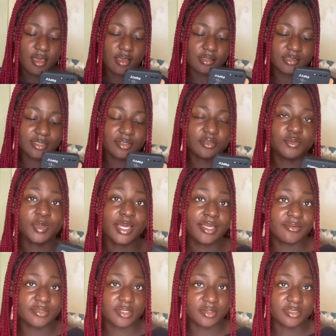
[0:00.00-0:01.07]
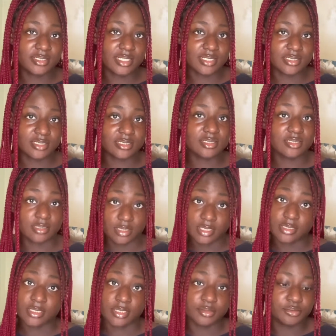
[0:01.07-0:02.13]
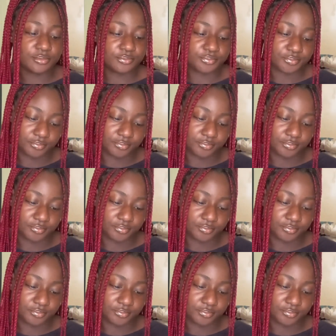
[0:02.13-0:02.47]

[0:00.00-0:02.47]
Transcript: so do I give second chances? Yes, I do.